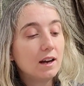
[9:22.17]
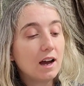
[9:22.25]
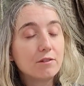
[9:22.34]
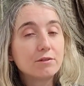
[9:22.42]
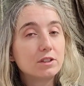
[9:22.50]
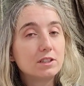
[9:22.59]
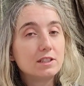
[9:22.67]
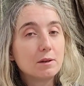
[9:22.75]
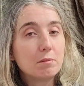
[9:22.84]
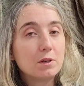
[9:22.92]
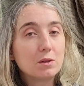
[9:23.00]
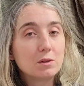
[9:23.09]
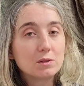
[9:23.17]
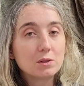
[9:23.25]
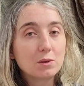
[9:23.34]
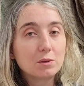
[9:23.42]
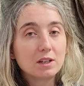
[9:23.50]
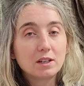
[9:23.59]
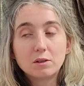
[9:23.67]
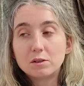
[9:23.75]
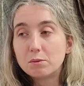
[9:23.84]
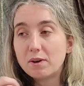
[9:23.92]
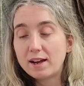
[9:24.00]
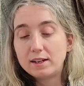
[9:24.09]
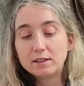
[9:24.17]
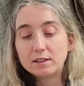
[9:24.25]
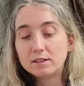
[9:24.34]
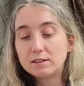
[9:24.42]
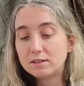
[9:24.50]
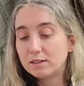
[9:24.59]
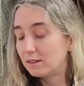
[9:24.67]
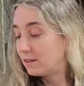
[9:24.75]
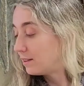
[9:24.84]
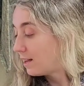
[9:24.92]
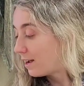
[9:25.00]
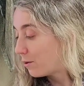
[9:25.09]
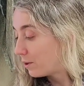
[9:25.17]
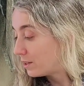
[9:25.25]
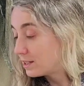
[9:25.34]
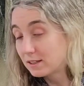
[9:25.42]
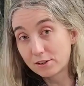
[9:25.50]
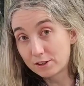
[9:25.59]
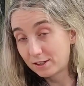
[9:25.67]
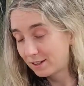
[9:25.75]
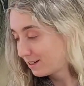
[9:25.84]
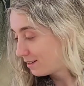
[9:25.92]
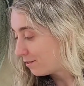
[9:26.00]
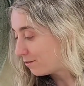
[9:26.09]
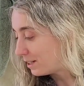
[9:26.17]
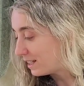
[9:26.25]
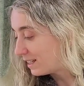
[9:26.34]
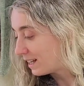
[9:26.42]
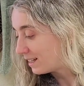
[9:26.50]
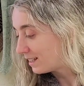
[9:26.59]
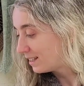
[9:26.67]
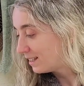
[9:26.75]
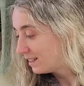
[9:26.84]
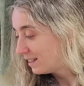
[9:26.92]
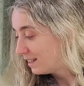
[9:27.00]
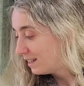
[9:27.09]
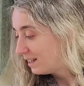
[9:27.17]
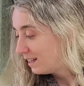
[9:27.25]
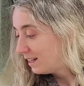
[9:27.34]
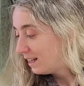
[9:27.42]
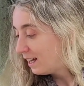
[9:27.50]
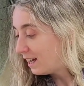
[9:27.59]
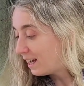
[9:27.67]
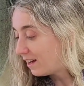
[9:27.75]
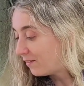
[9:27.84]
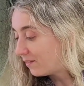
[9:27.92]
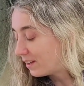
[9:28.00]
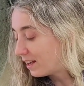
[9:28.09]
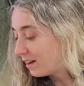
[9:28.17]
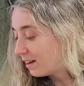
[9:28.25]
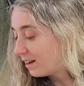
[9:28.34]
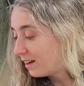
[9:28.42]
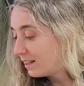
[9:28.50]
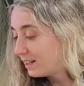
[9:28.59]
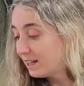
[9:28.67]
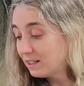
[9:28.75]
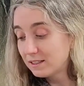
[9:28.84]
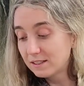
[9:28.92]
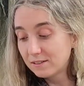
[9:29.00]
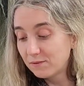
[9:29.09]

After this episode, I'm gonna wind it and I will start with that. And yes,